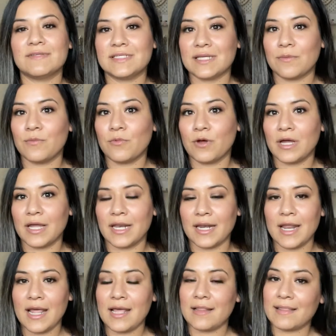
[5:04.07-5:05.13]

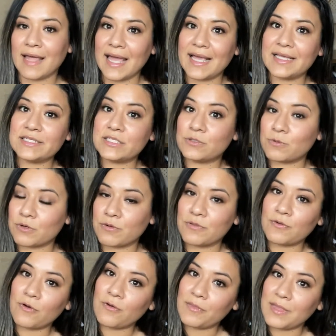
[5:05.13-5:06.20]
someone likes to work with
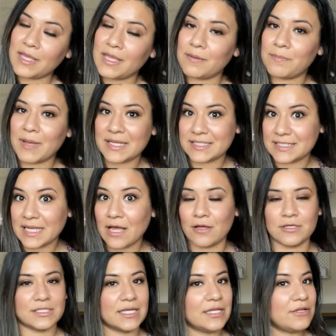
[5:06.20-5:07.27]
only
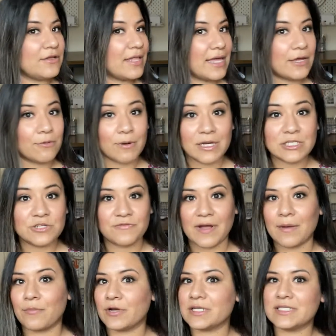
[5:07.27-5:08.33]
pastels and you like grunge
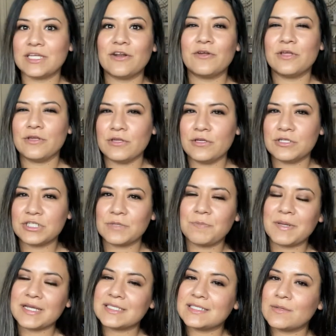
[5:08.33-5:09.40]
fabrics, you know, you, you should
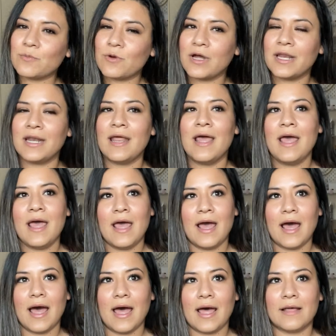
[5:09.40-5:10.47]
pick someone
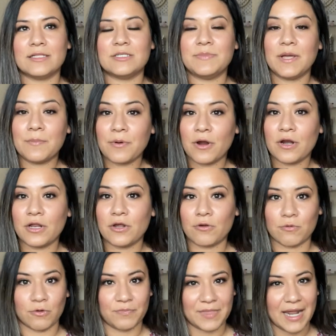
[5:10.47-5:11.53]
uh, to be a part of your
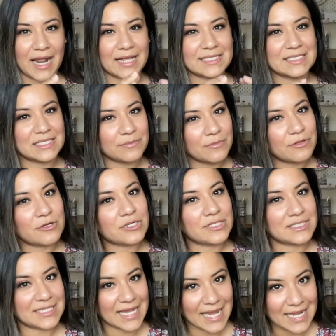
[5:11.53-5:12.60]
group that has similar
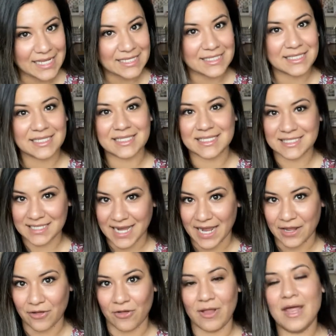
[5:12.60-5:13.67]
taste and
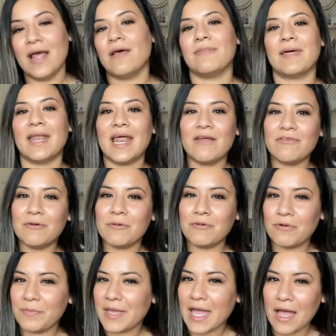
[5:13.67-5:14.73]
style that everyone
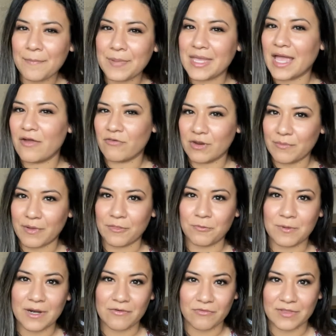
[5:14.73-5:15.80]
will be happy every month
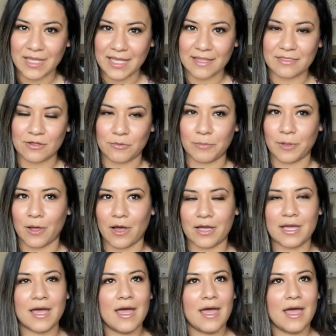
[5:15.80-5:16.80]
whenever they get their block.